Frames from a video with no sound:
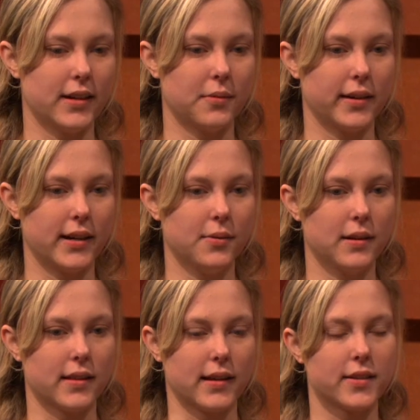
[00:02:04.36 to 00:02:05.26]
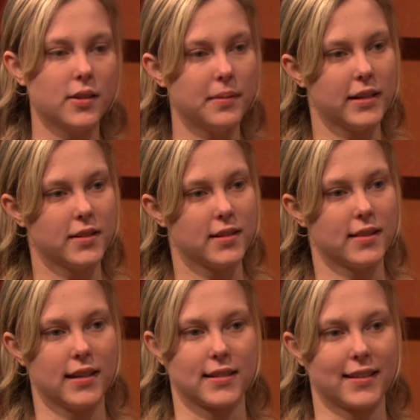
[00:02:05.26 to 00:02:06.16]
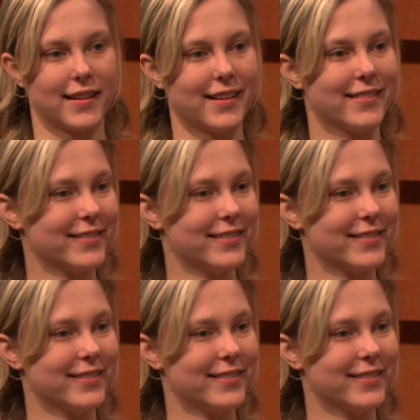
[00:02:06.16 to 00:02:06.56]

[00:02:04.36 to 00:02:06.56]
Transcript: working with like soup kitchens and things like that.